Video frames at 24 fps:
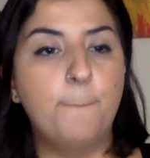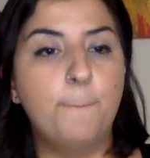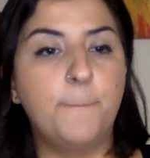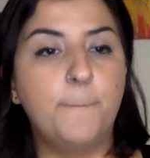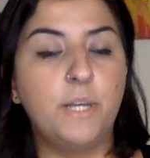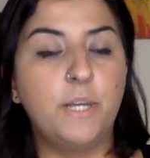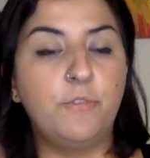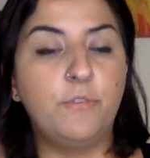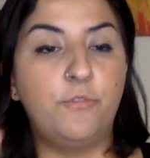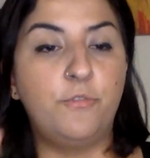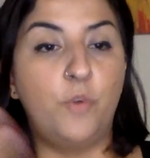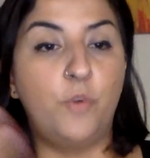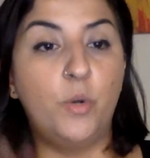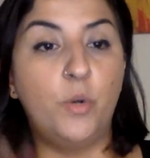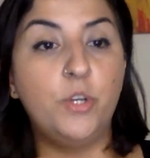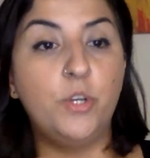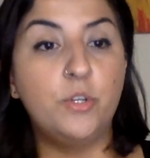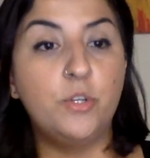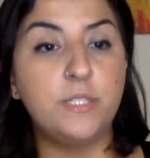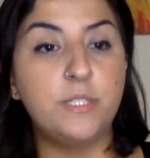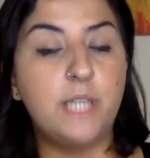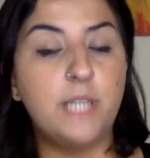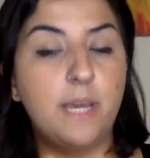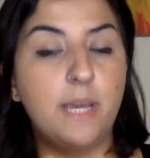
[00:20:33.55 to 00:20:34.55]
But for
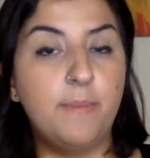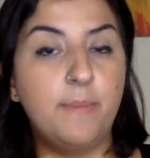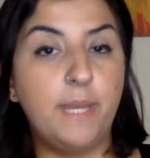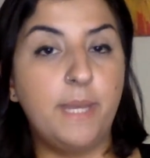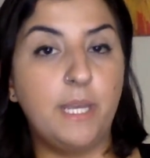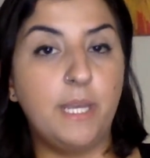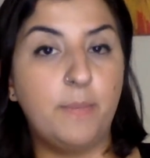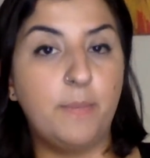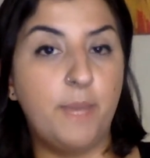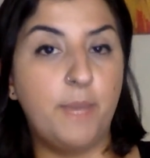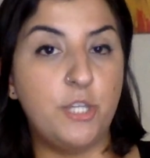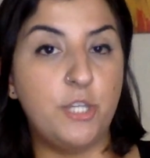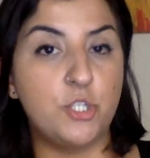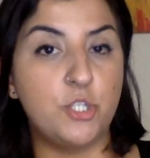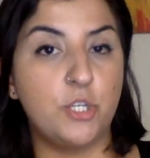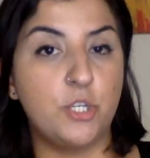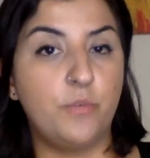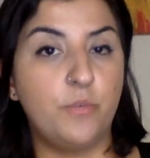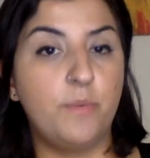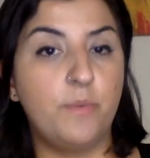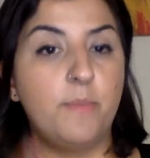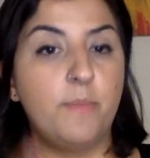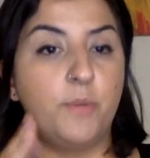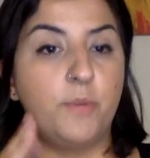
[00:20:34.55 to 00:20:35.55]
your diabetic
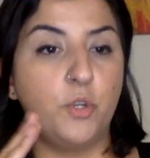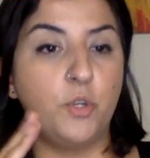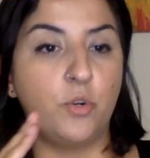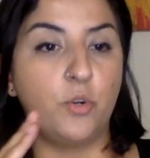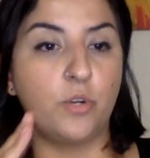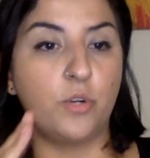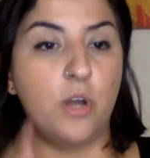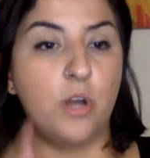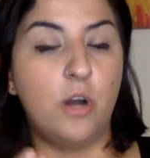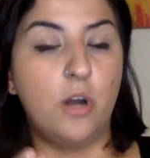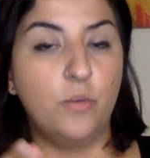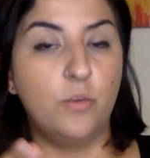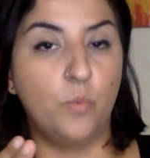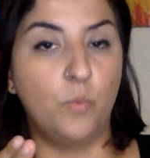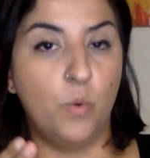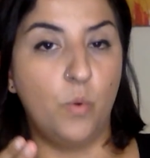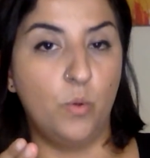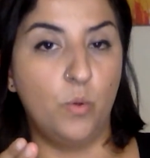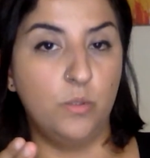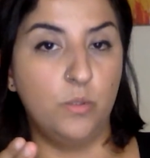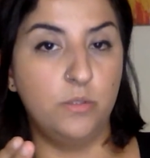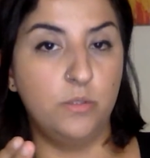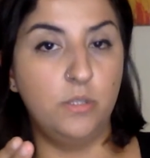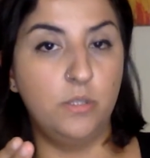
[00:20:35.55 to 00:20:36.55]
patient, remember your cotton
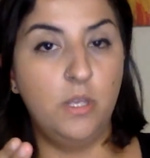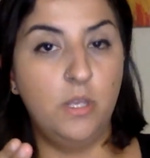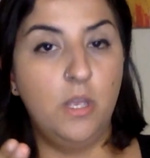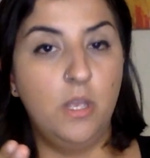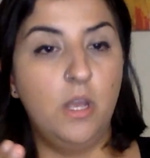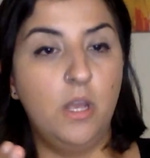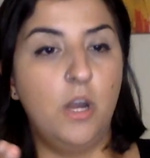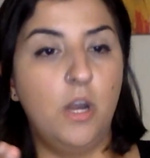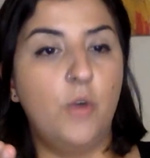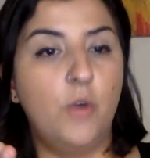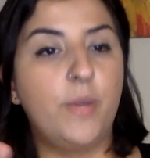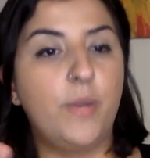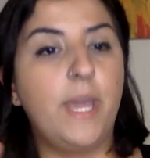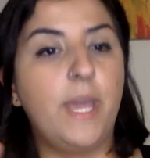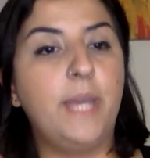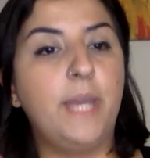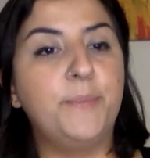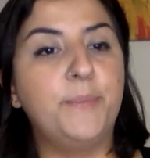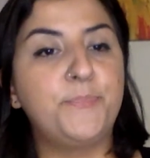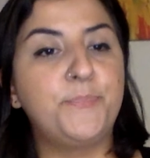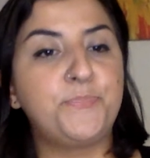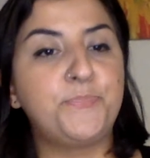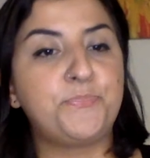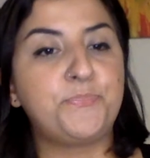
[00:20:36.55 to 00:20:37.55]
wool,
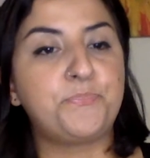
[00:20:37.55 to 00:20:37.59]
okay?